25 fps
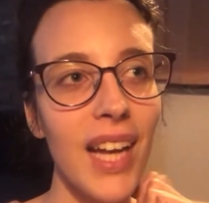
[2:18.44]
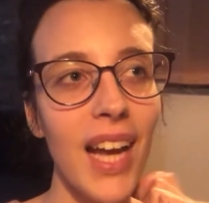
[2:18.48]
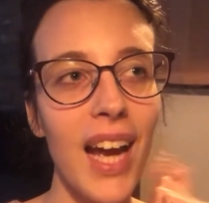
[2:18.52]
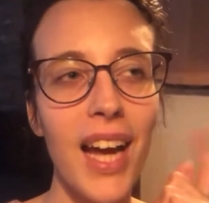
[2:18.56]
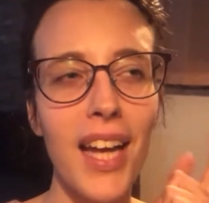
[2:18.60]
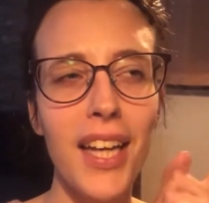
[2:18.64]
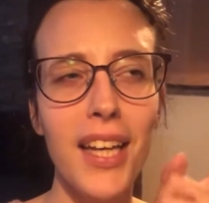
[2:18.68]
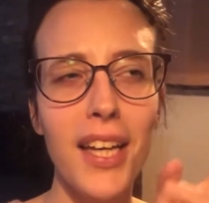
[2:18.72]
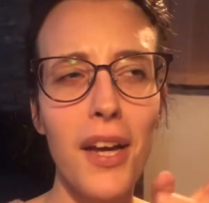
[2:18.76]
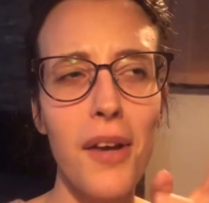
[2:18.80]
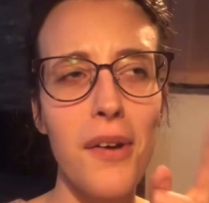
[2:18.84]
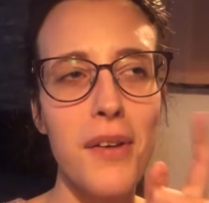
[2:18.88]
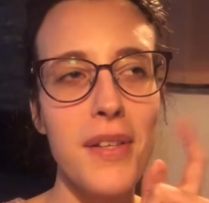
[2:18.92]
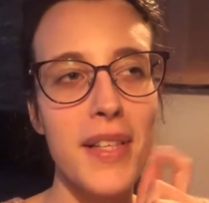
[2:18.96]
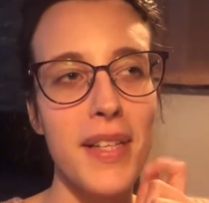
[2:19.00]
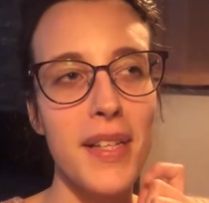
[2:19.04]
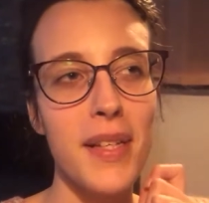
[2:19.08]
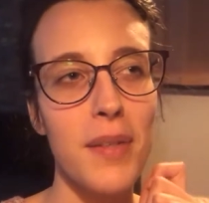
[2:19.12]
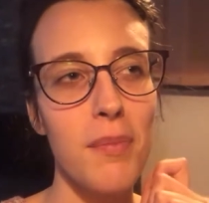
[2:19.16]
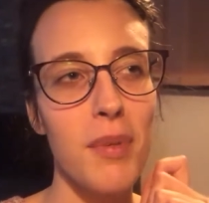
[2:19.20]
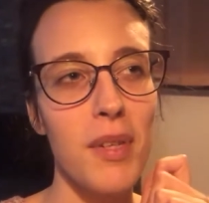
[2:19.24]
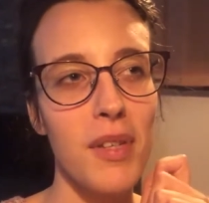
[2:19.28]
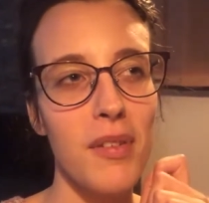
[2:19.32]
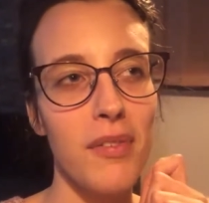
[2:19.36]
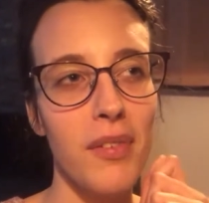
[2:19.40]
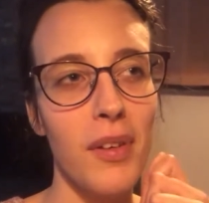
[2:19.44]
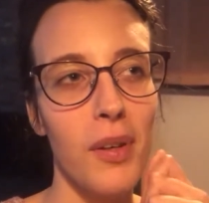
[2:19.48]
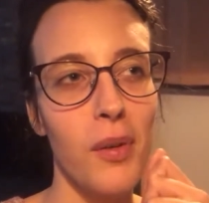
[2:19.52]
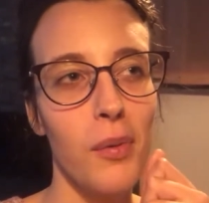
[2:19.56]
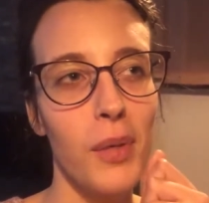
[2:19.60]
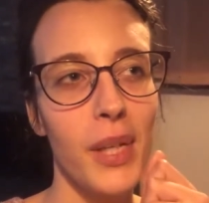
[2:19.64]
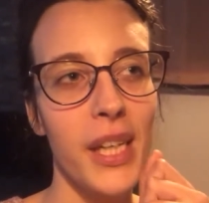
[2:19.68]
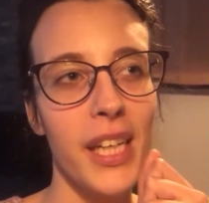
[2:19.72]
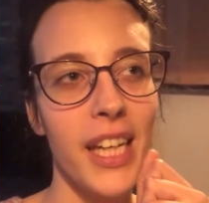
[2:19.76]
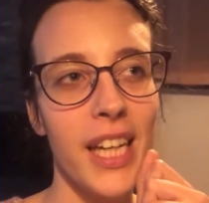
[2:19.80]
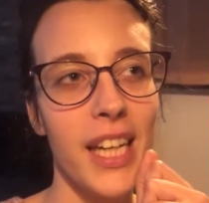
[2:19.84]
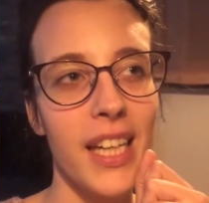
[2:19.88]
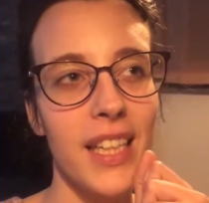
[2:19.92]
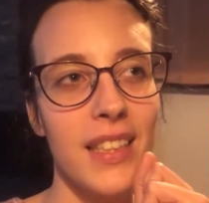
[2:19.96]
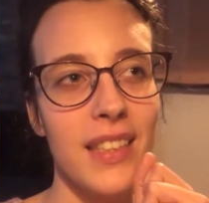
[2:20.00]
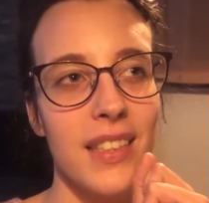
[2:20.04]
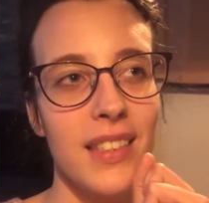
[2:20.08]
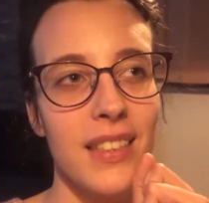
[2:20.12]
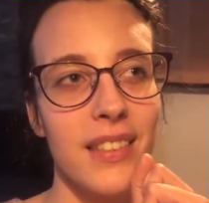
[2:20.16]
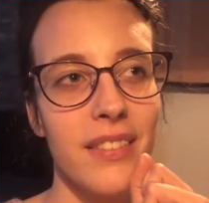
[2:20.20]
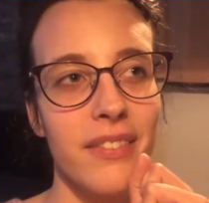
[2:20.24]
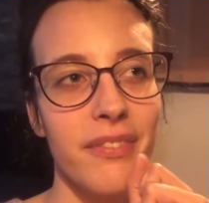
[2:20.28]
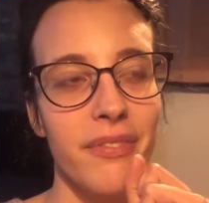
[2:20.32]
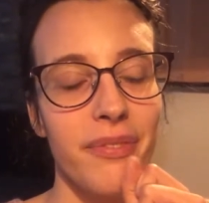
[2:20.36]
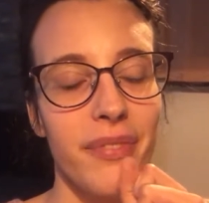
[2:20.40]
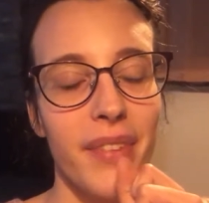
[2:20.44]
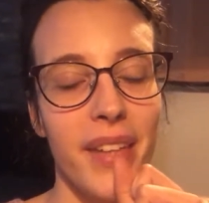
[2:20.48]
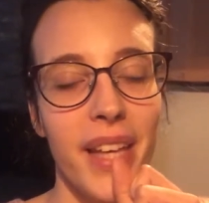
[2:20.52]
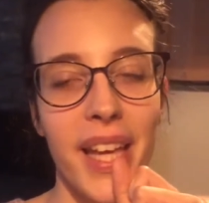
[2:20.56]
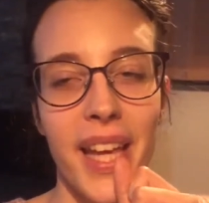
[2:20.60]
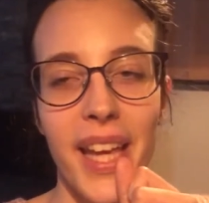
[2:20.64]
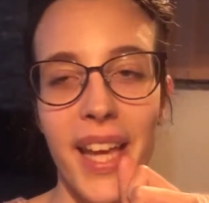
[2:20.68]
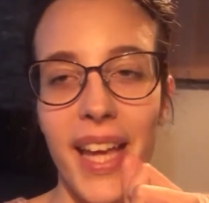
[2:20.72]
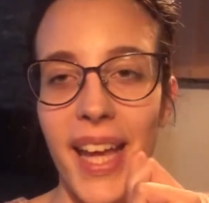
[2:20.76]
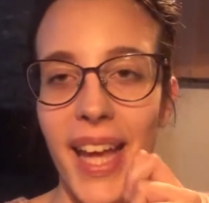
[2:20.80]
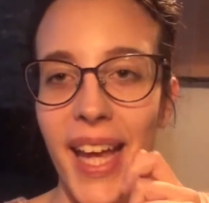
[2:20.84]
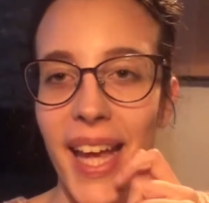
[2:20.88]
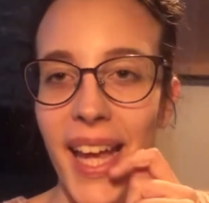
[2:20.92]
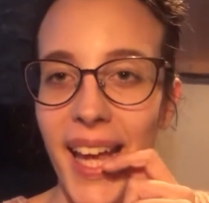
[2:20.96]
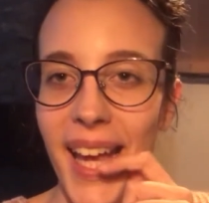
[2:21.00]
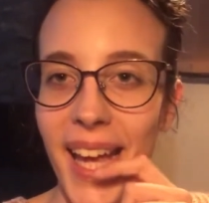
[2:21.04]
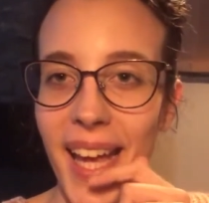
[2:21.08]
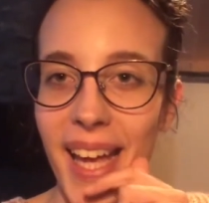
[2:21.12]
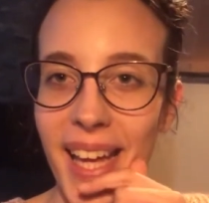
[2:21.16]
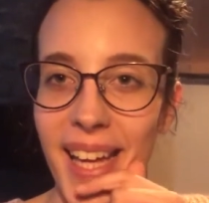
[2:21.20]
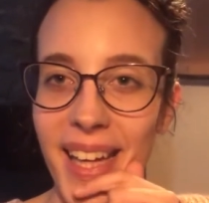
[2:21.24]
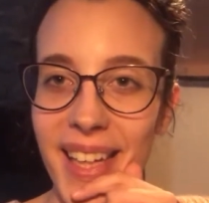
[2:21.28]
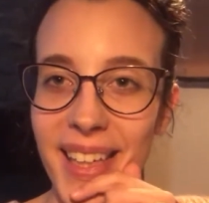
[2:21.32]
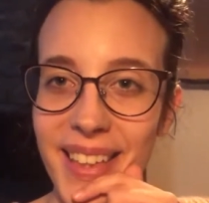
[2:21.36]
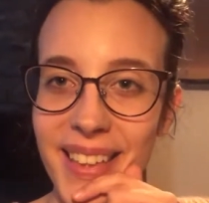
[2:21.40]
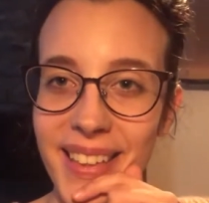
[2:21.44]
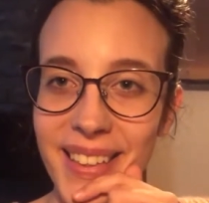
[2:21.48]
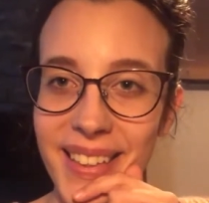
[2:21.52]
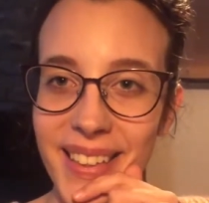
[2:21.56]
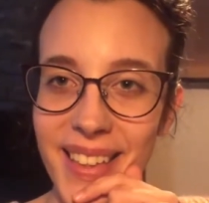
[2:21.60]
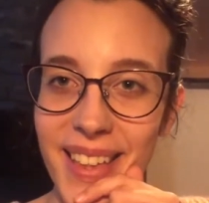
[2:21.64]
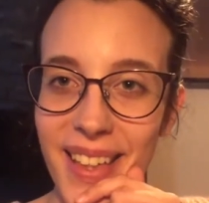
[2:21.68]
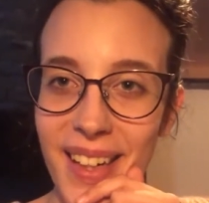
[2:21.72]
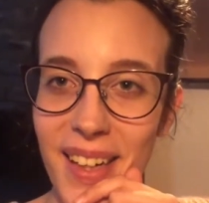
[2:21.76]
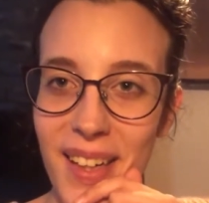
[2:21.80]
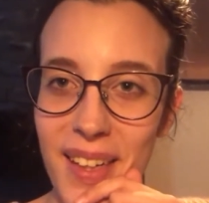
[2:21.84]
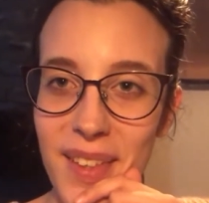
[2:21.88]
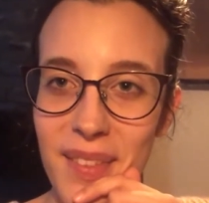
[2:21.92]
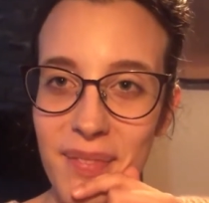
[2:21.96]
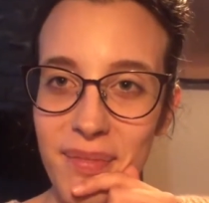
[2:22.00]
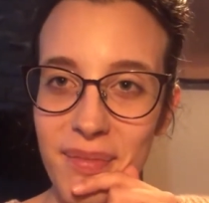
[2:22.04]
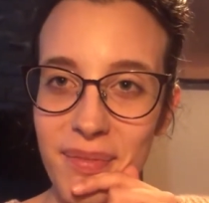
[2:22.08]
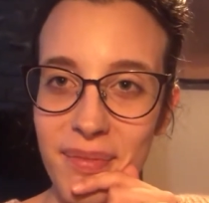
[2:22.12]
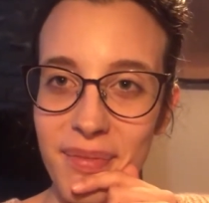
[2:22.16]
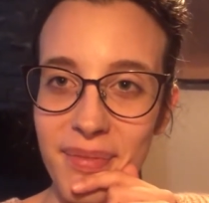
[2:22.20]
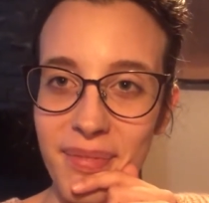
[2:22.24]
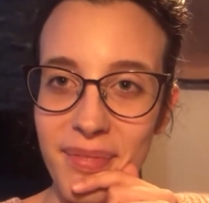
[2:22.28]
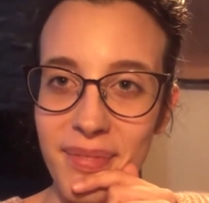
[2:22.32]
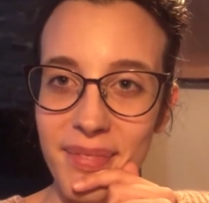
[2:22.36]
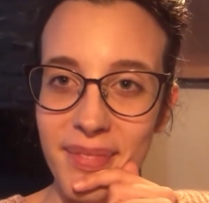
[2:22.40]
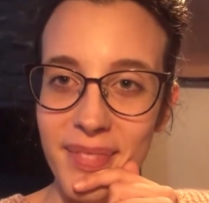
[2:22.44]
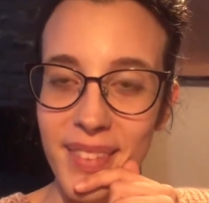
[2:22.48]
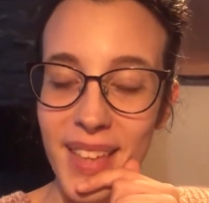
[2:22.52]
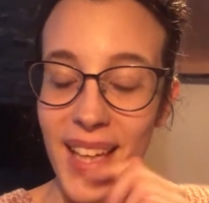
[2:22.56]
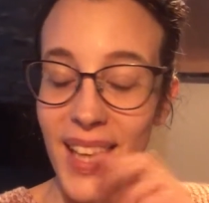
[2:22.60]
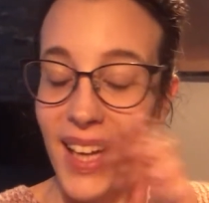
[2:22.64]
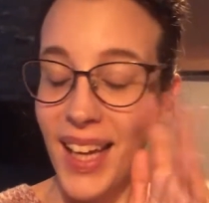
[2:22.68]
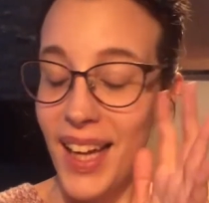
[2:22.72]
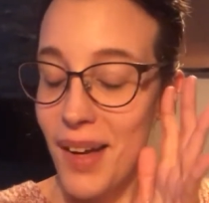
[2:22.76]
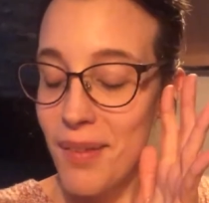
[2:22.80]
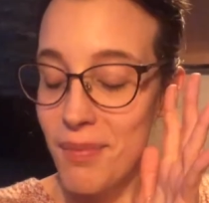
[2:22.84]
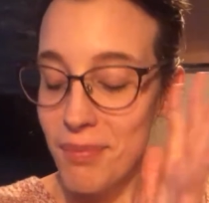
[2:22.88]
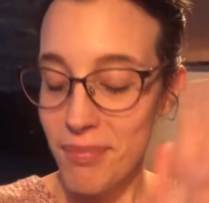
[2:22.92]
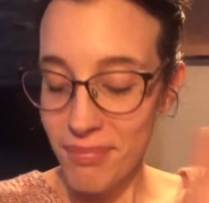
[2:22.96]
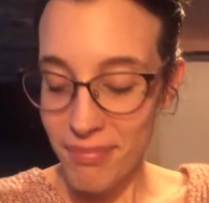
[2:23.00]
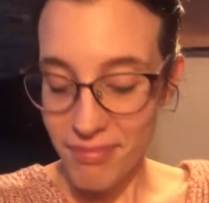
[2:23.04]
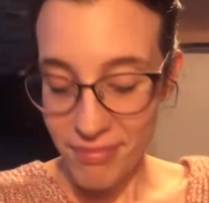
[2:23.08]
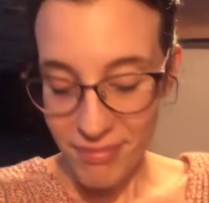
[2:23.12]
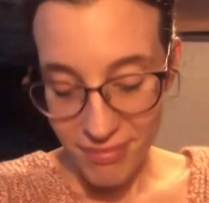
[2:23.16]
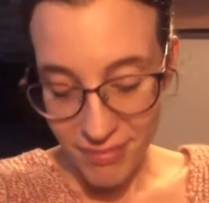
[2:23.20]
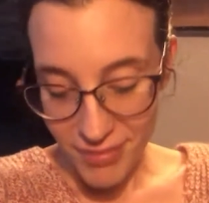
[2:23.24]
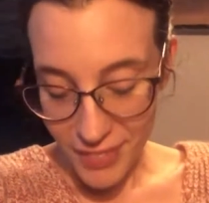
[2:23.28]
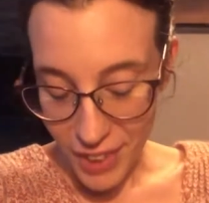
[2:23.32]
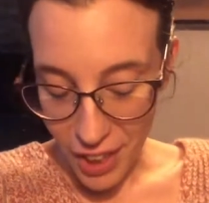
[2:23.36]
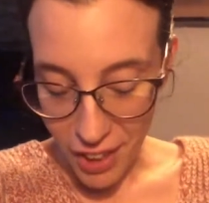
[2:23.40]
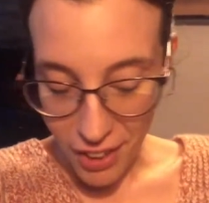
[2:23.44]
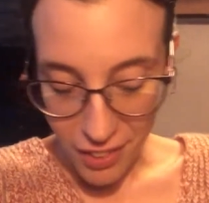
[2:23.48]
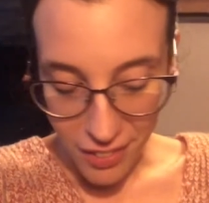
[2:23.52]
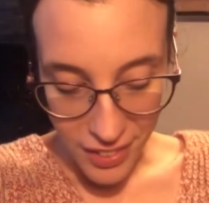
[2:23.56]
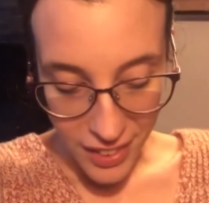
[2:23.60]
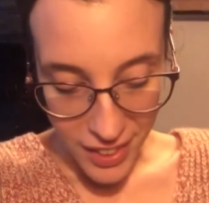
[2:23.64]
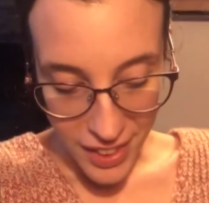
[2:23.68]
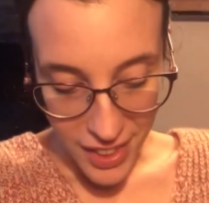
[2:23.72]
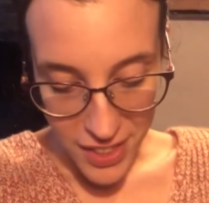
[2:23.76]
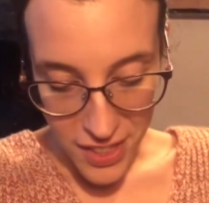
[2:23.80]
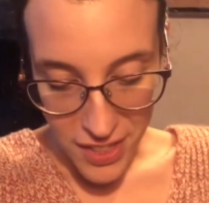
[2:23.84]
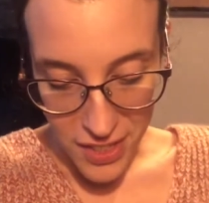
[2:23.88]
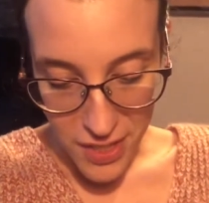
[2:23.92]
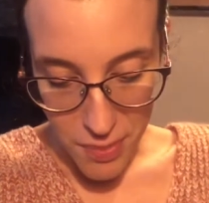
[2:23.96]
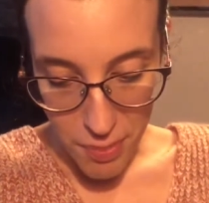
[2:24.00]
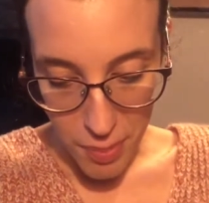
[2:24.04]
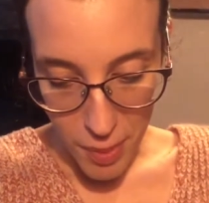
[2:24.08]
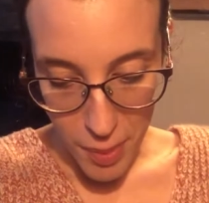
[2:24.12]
I know it's gonna be a fun weekend. And I'm currently just